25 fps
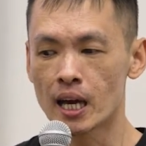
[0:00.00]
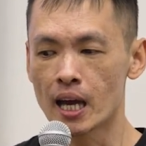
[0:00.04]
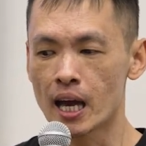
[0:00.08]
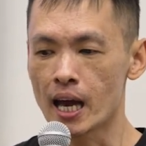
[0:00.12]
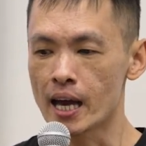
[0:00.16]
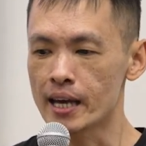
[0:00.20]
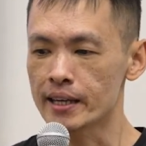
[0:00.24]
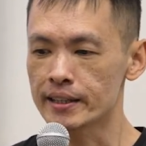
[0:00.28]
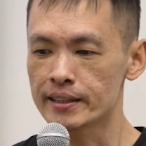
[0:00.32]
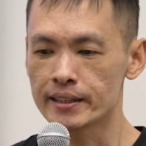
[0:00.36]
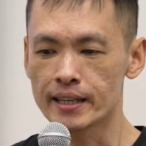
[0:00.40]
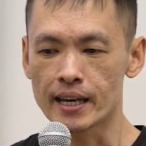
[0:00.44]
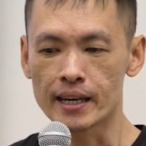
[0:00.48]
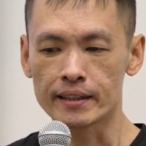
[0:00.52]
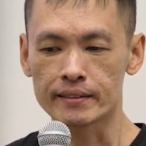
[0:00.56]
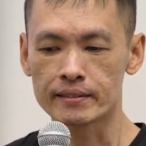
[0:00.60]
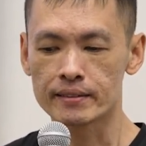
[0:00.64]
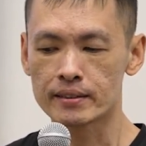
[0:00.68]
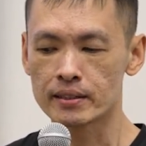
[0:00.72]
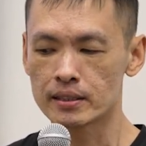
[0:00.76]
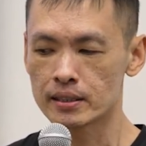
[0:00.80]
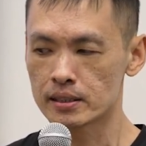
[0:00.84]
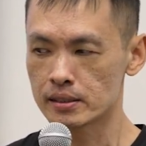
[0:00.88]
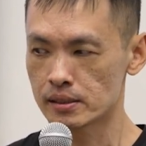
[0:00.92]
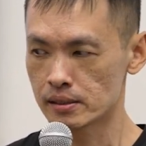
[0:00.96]
at yet
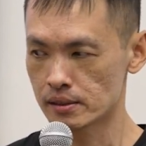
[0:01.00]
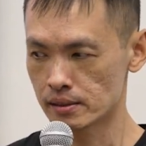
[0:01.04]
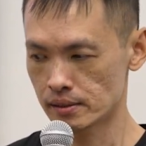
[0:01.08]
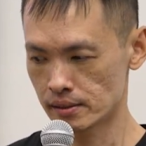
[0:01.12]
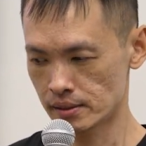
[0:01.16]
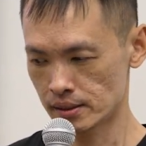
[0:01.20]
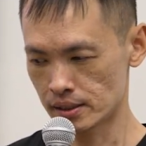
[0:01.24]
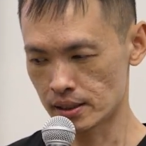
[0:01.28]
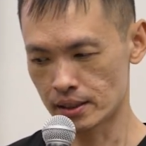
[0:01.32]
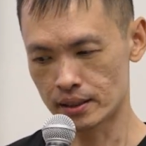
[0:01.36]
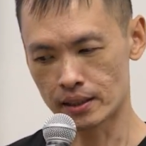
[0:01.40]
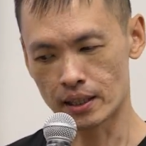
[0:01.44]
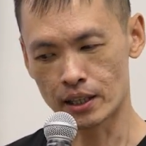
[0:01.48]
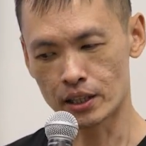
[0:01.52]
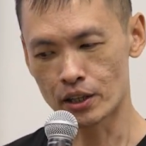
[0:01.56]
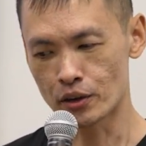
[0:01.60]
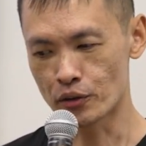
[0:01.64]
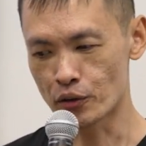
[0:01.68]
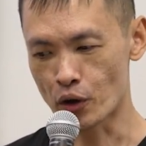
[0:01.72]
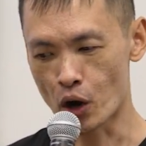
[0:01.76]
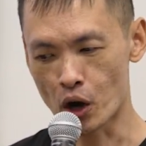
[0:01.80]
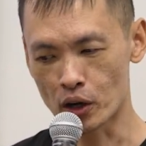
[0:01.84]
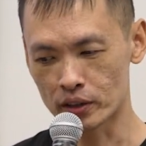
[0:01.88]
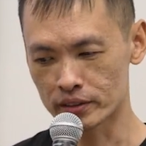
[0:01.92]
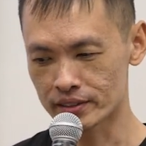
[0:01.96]
another
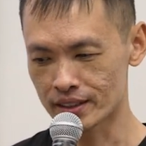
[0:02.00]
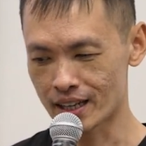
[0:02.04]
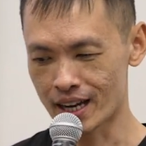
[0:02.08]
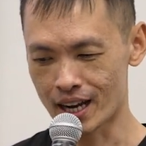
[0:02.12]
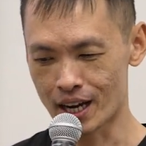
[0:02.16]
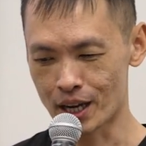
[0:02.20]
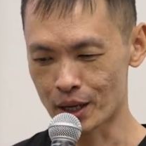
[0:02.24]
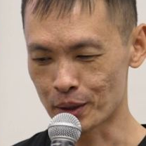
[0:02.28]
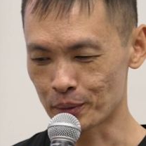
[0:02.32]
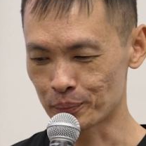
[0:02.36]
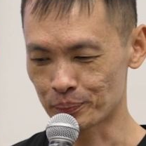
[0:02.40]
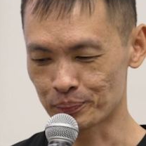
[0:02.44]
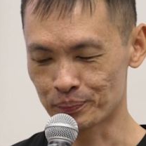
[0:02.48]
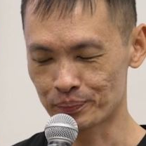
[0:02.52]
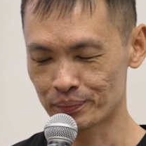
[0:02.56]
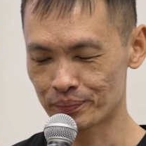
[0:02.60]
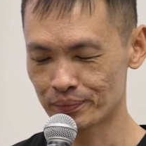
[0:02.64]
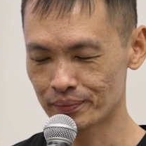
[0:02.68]
wrong time.